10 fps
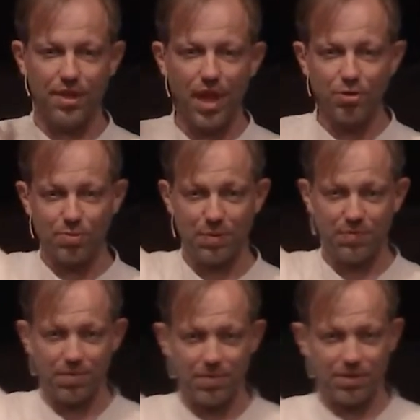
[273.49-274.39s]
announcement
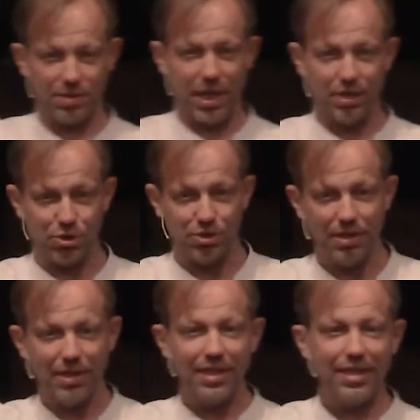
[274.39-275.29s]
from the stage
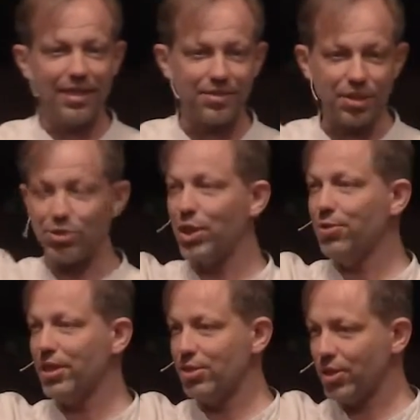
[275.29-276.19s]
that
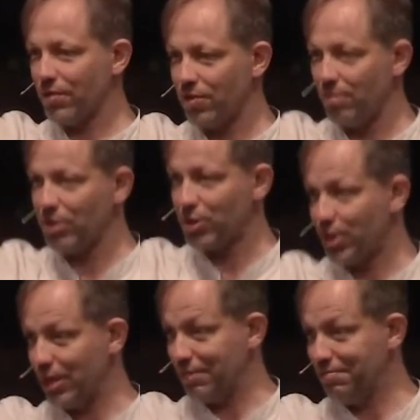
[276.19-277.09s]
Estonia is looking for a
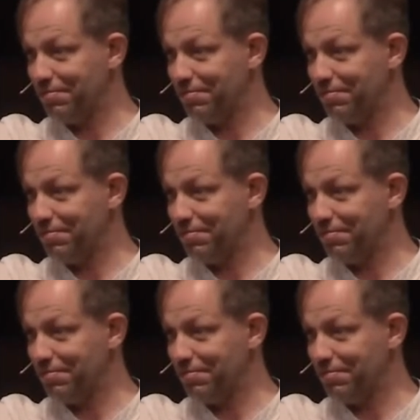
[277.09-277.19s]
missionary.